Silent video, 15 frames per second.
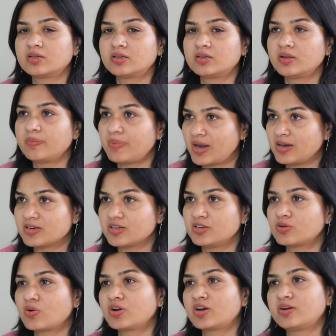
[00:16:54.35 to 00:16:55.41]

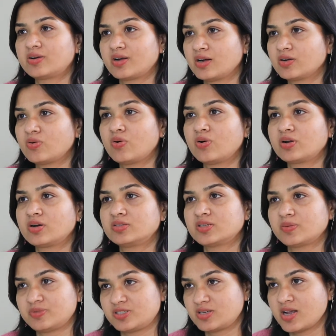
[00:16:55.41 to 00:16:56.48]
dependent on a drug or a
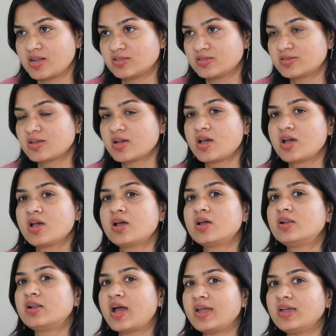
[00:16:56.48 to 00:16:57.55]
substance.
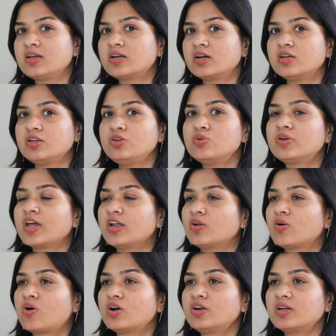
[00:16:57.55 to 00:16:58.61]
Like, you
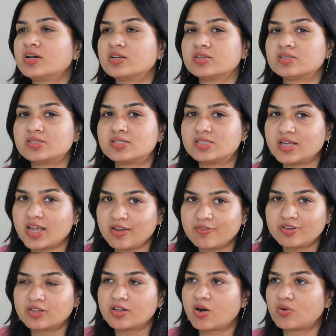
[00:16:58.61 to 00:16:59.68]
cannot stay
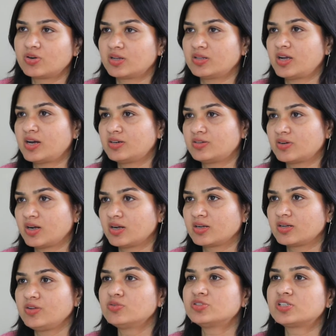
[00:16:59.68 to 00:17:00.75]
without that drug.
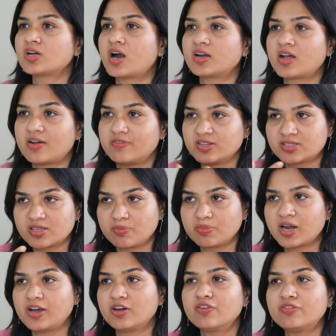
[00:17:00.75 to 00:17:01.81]
You start having some
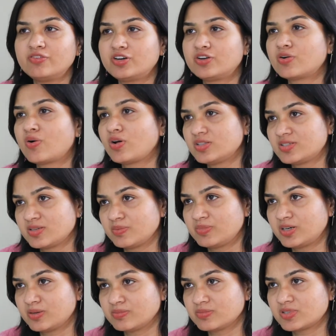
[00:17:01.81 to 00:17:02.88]
kind of withdrawal
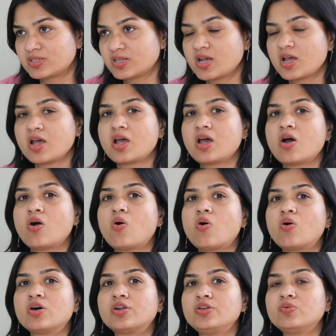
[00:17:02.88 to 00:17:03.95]
symptoms,
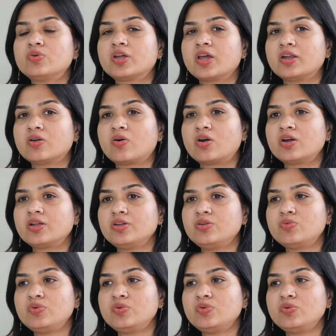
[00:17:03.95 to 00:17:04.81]
or you